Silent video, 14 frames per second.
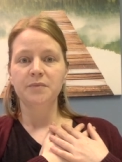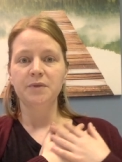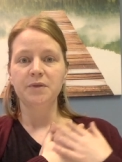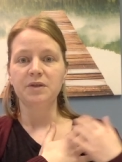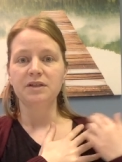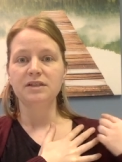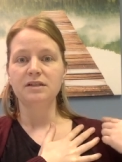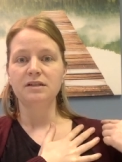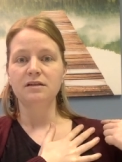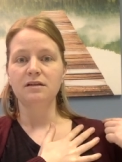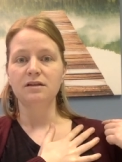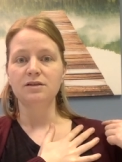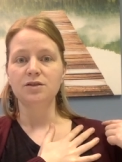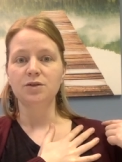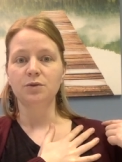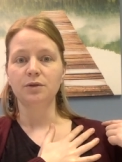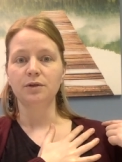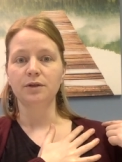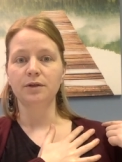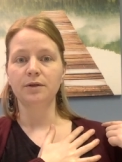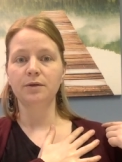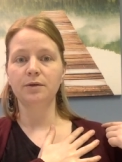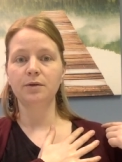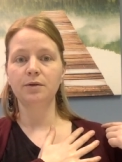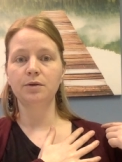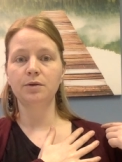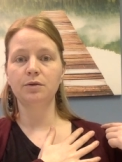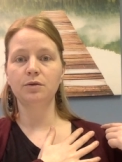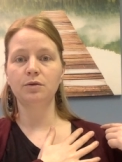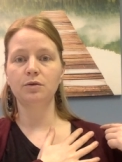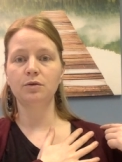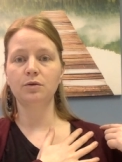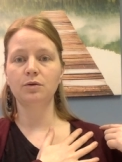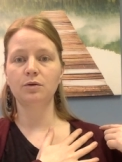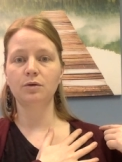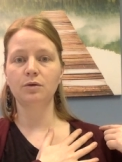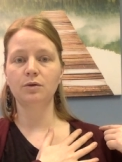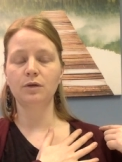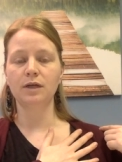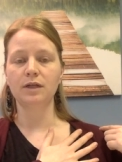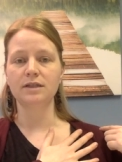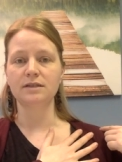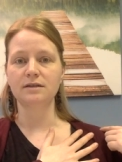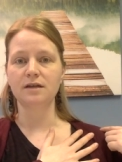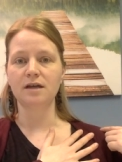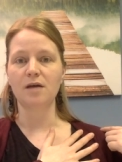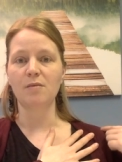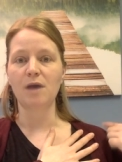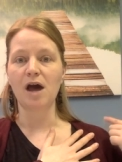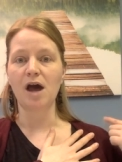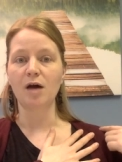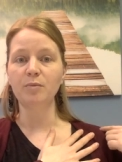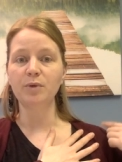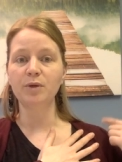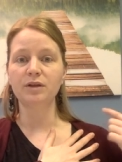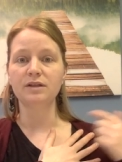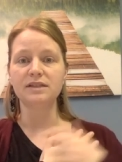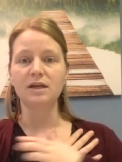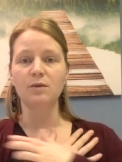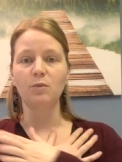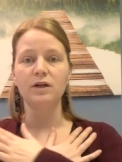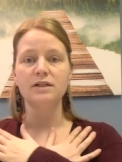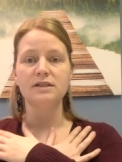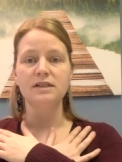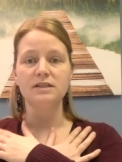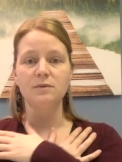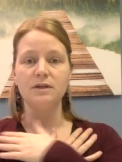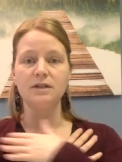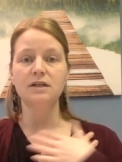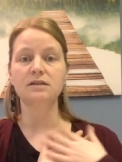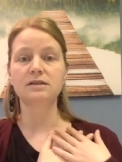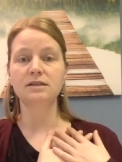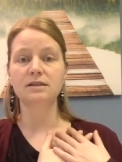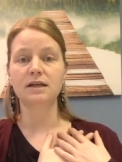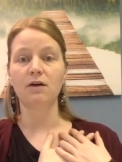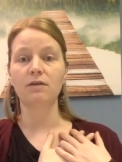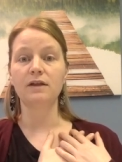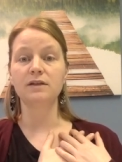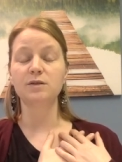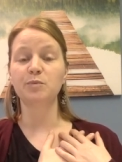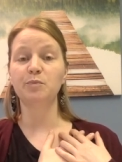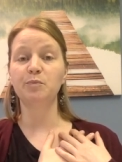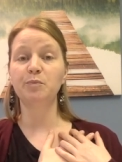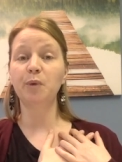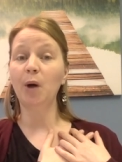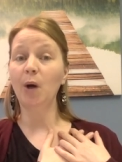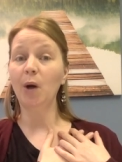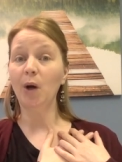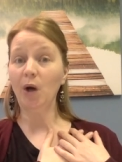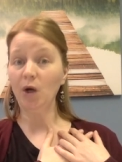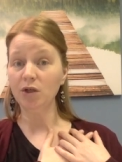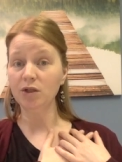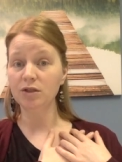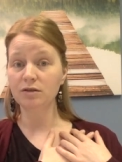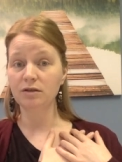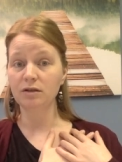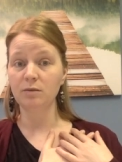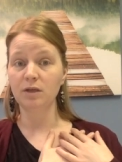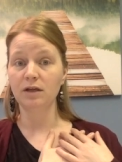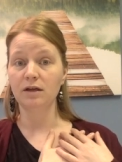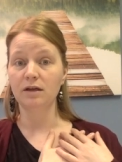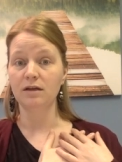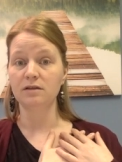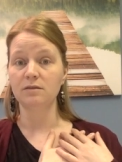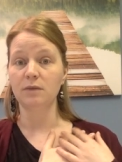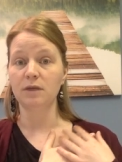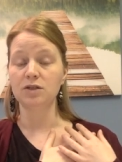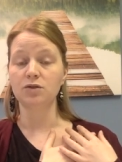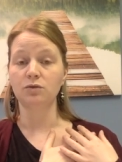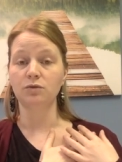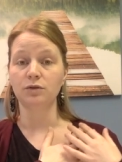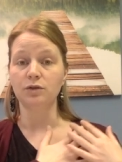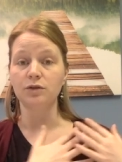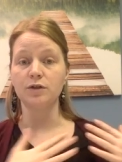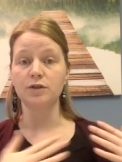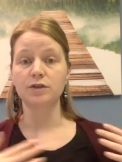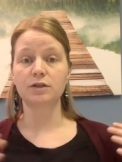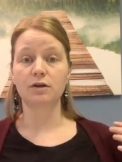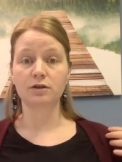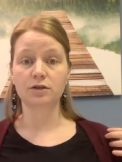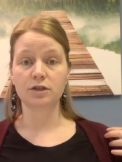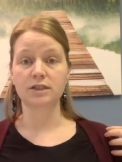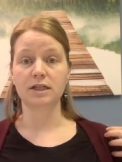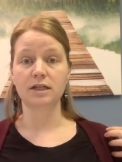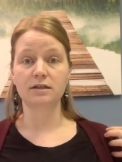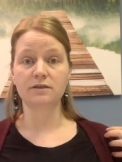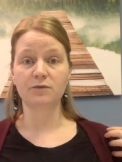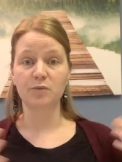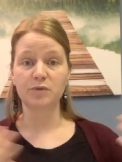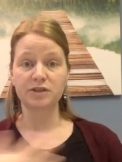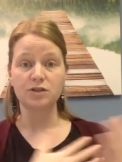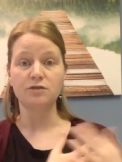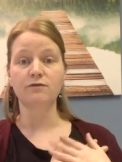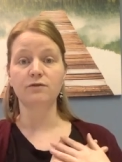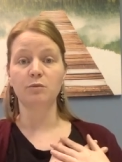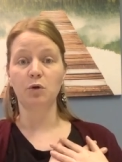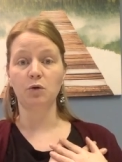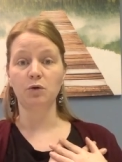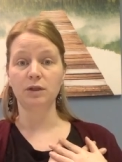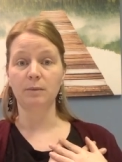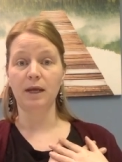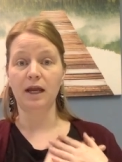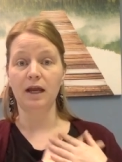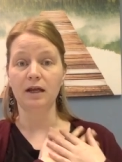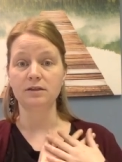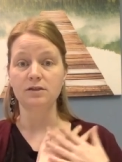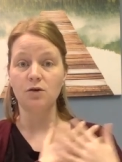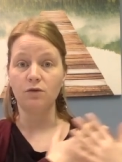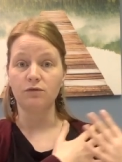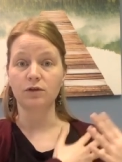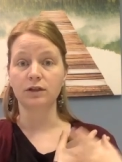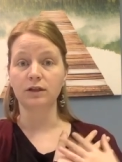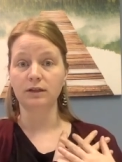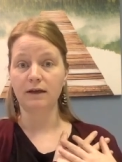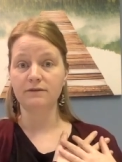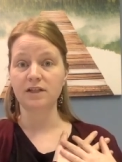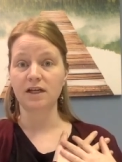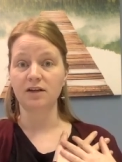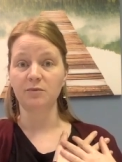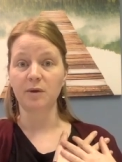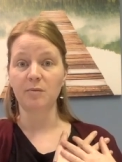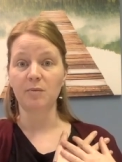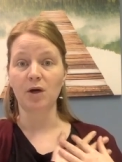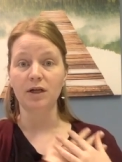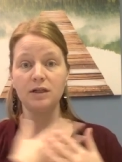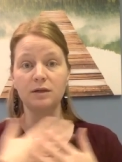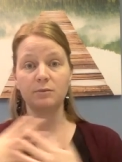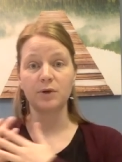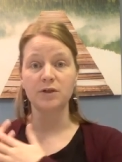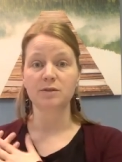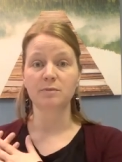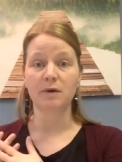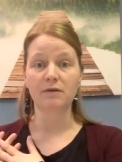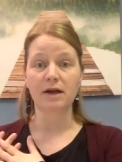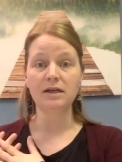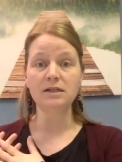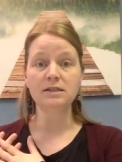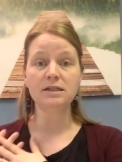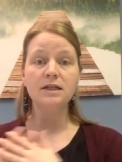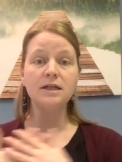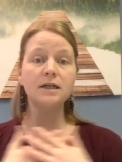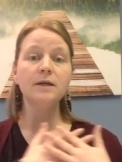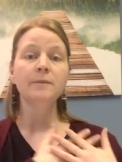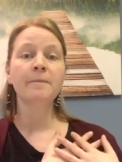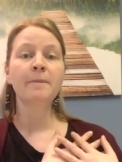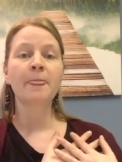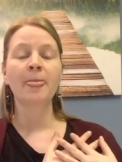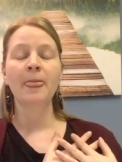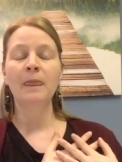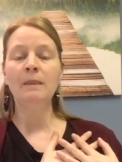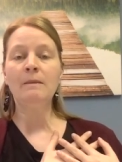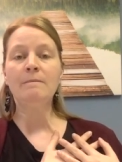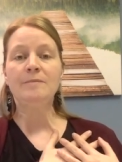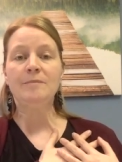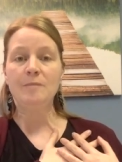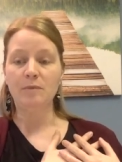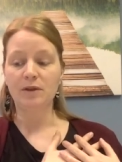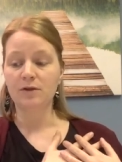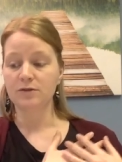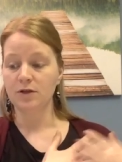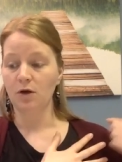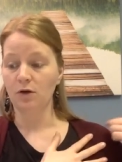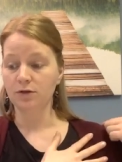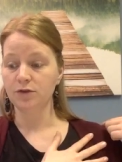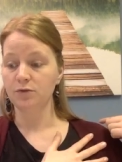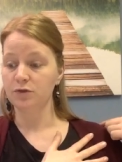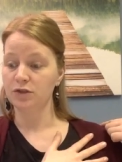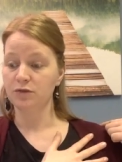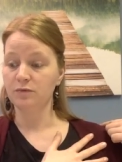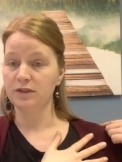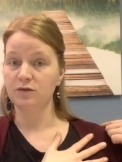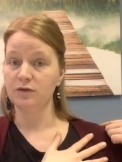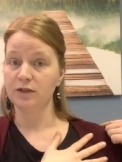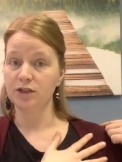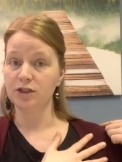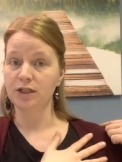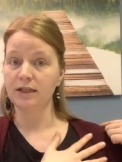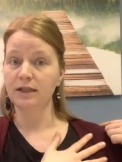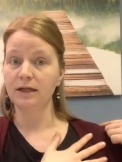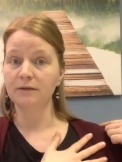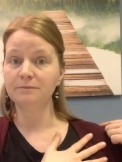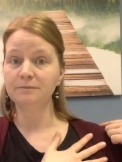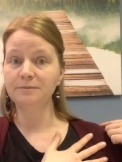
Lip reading: You can see that the shoulder, it doesn't come up the same way as this one does. Now that's partially because my shoulders are just in a different position from holding my hands over on the left side of my body compared to my right. But there's also just restriction in there.